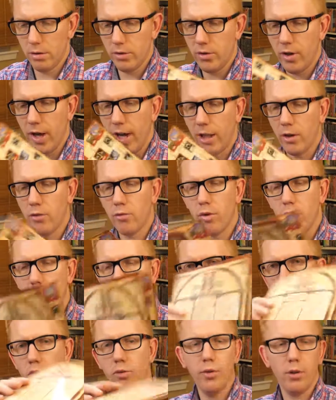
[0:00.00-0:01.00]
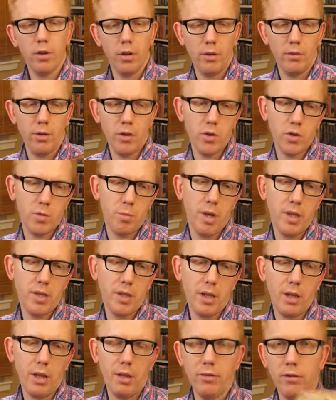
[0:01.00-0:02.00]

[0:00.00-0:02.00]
tech tree which is basically